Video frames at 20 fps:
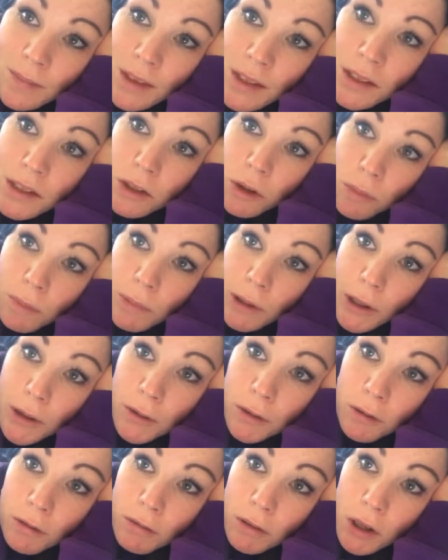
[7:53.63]
It's so
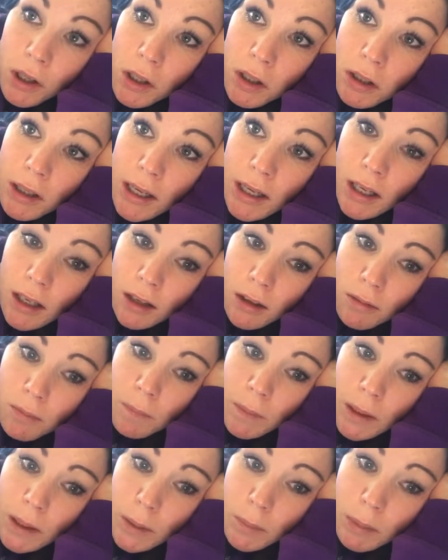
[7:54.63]
beautiful. Hello,
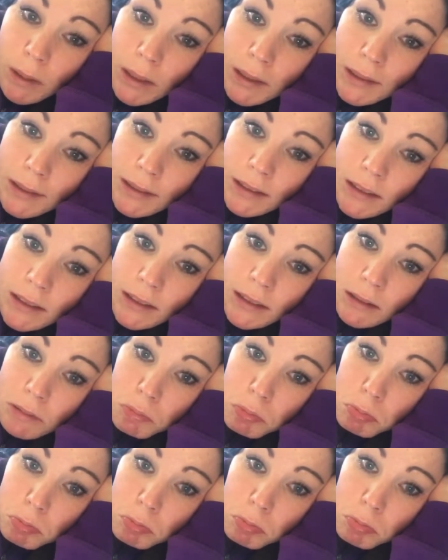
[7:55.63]
babies.